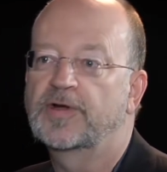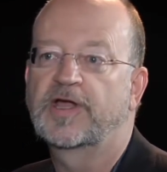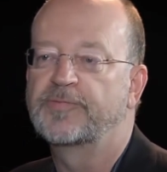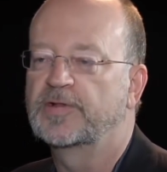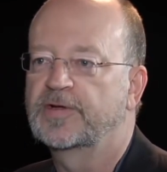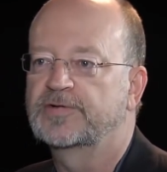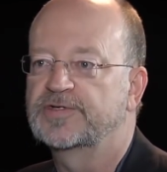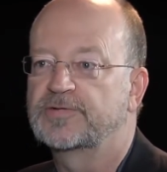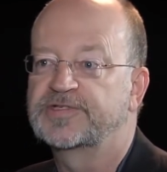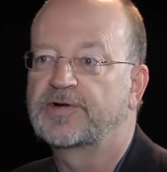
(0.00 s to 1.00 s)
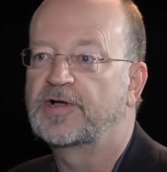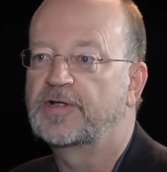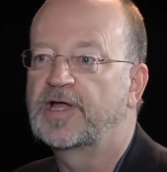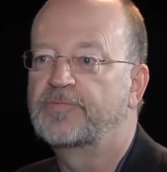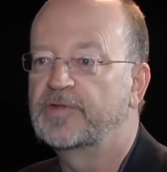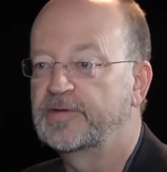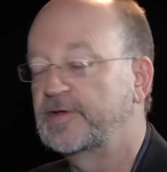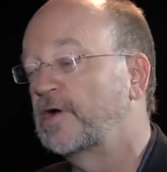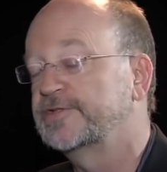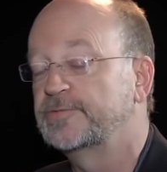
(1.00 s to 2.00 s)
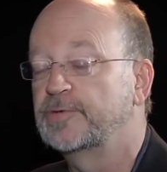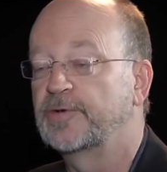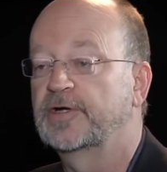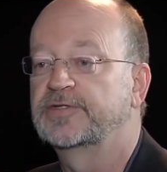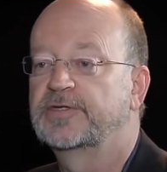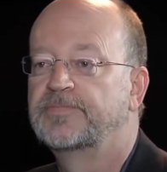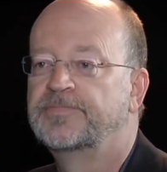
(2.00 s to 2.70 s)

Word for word: or government liquor stores at all, and we'll all supermarkets.